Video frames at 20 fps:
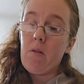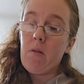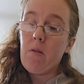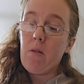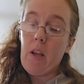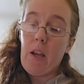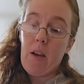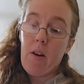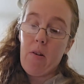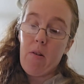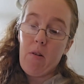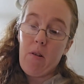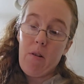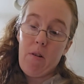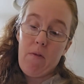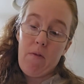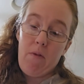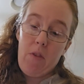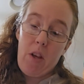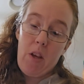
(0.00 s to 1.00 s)
layer
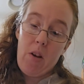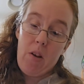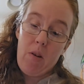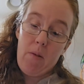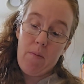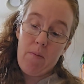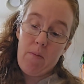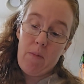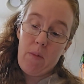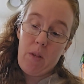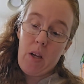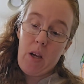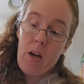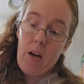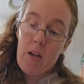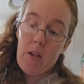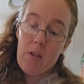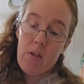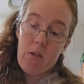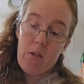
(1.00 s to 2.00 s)
of the
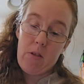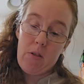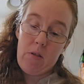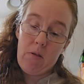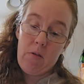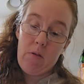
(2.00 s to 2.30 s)
carrots.